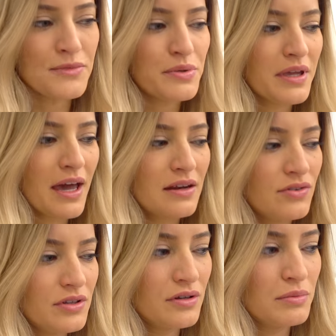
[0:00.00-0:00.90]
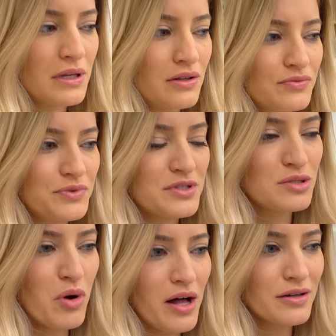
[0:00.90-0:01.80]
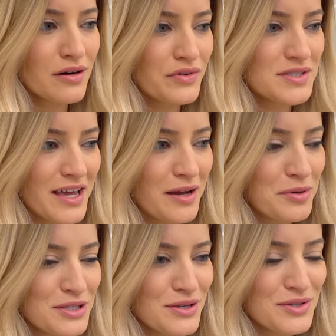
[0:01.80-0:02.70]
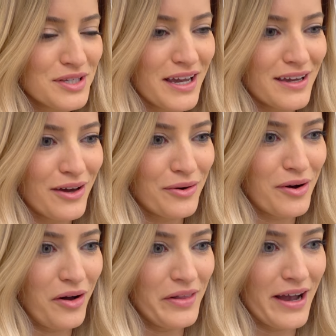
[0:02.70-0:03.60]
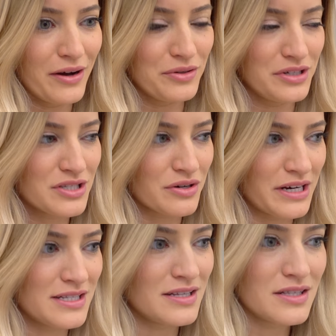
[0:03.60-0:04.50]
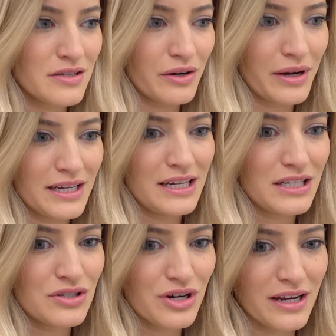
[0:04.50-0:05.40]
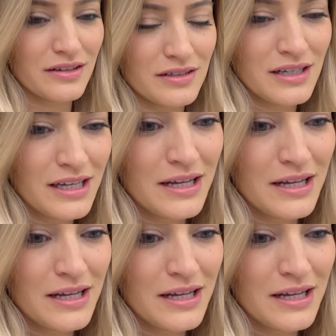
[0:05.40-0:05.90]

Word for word: I'm doing kind of a little bit smaller of a setup because usually I go all out and it's crazy, so I need to try to